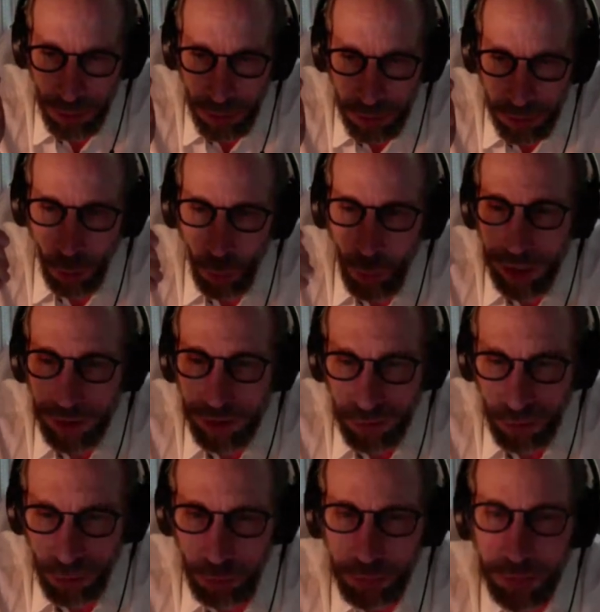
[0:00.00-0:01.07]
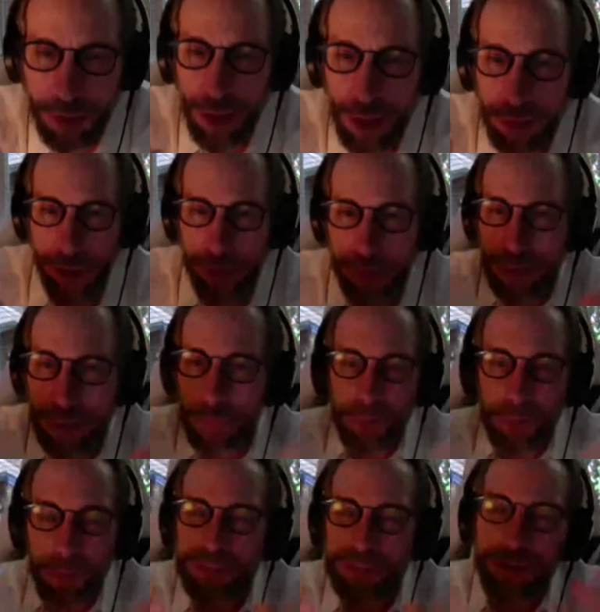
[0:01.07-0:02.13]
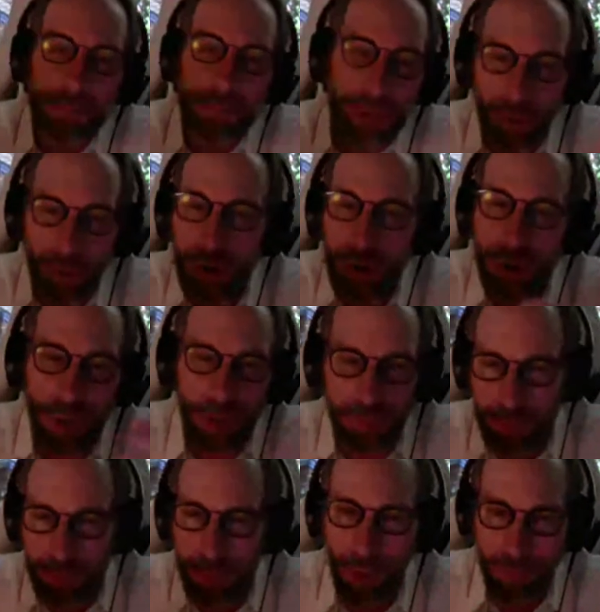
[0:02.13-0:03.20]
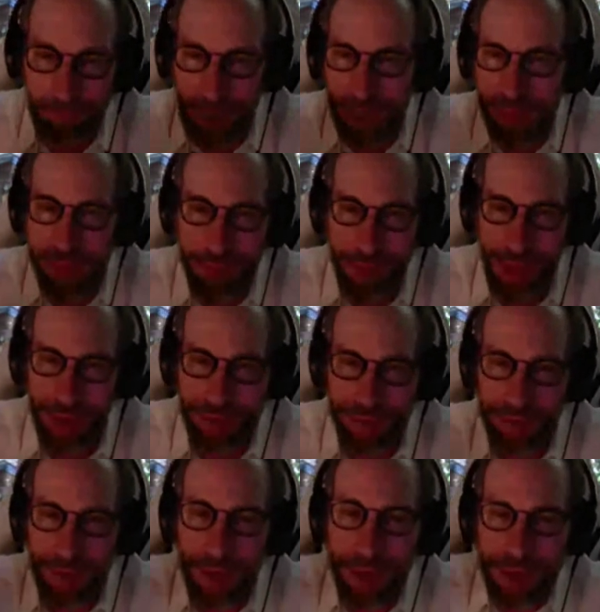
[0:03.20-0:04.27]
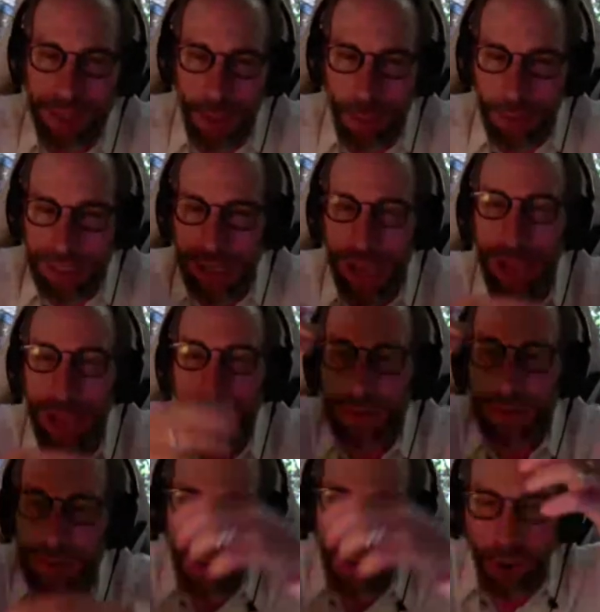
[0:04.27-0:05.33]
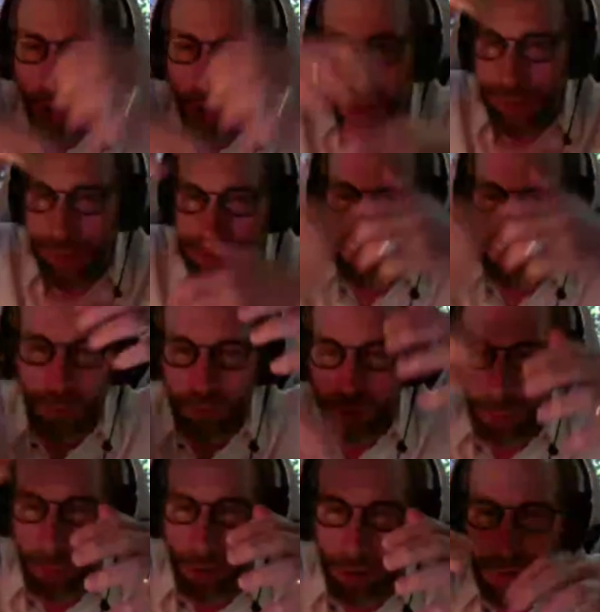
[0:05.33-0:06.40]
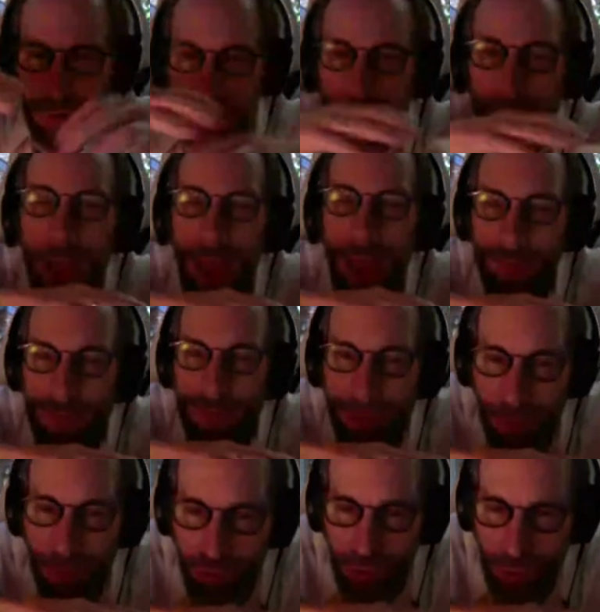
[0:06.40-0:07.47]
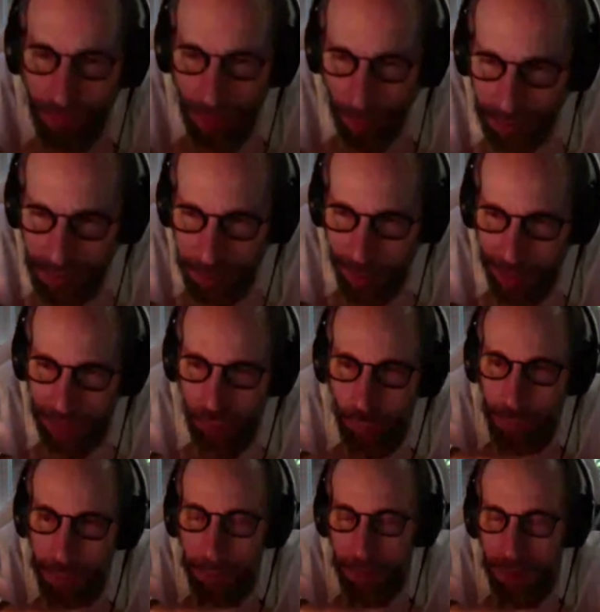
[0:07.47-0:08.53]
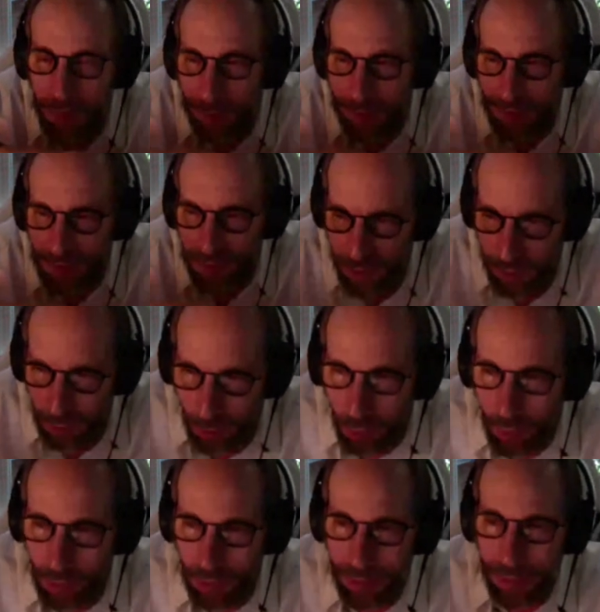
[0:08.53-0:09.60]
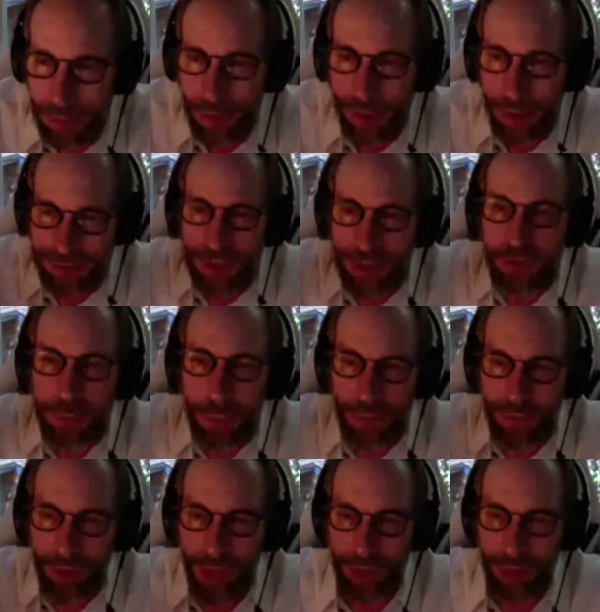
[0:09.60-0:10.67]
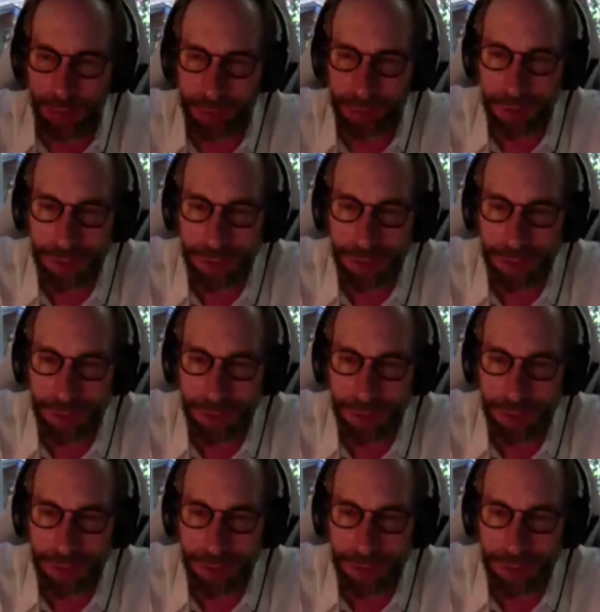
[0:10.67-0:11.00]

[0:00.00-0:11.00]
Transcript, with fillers: So we assumed that there must be some miracle of, of mathematics that would cancel out all these virtual particles, and the energy of empty space would be precisely zero, a sensible value.